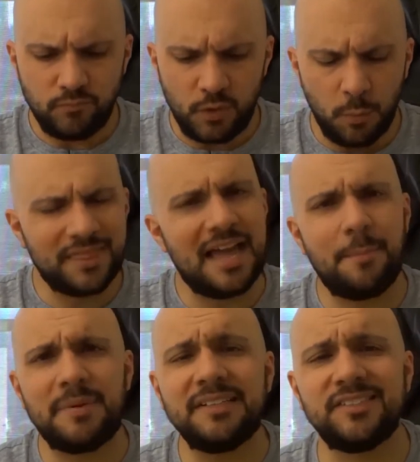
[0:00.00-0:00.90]
with
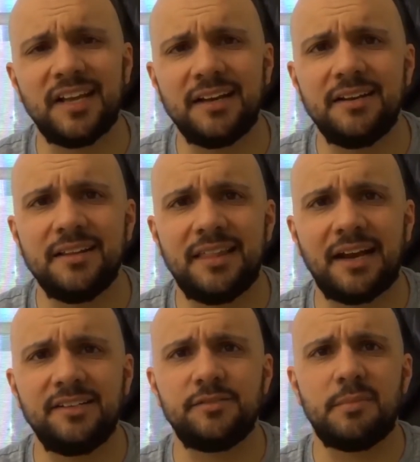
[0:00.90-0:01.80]
that being said,
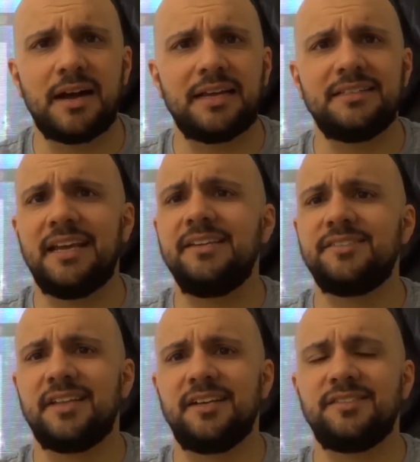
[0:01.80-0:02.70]
that is my
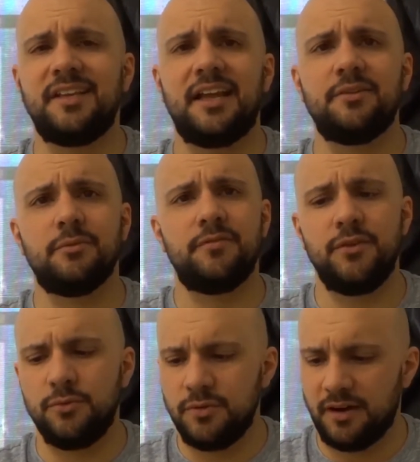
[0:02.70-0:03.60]
taste test and
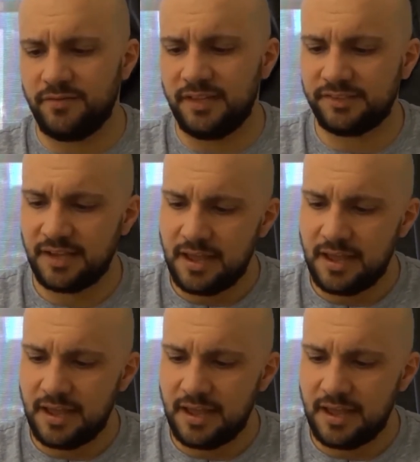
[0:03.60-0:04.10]
review of this